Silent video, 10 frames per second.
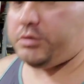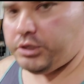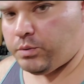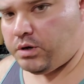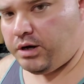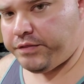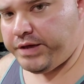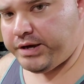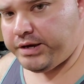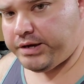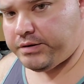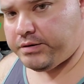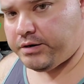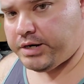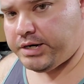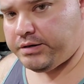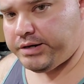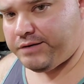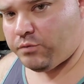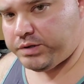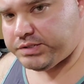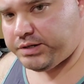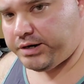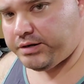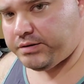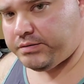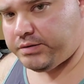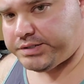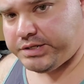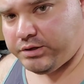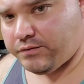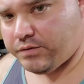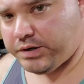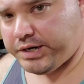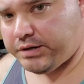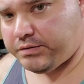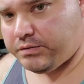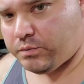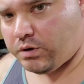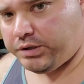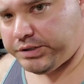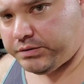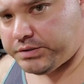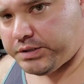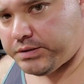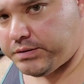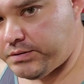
You were all thinking it, all right? Everyone's thought it. Let's get over it now. We're all adults here.